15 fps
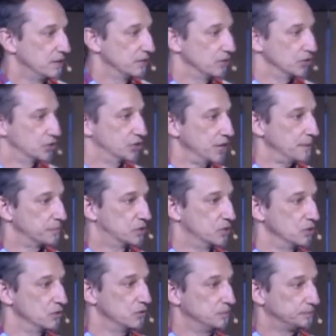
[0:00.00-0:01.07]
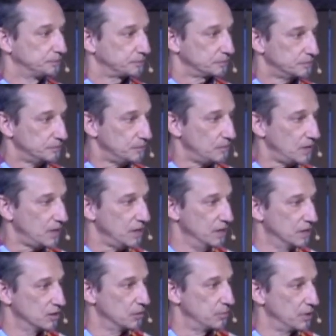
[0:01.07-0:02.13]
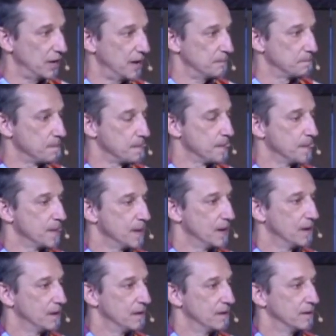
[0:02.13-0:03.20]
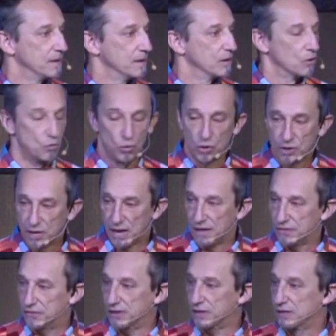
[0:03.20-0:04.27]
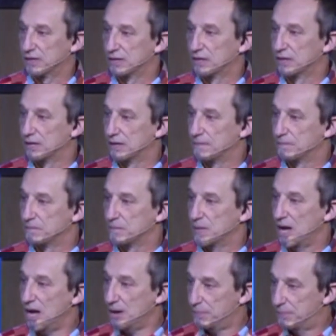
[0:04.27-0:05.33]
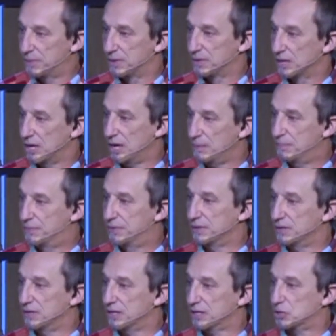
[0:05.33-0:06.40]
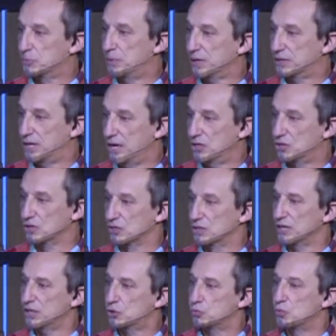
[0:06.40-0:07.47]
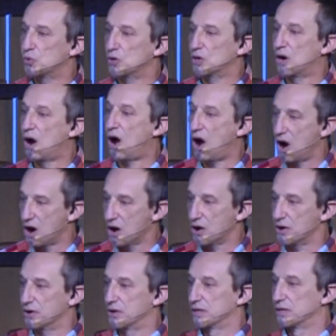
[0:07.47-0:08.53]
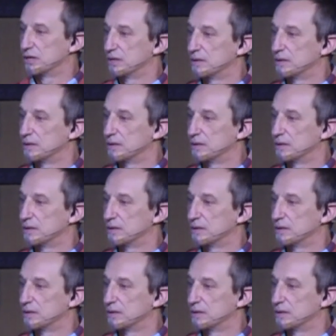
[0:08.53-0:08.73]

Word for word: There's step two in the plan work ethic. Up, up the expectations. Let's work hard.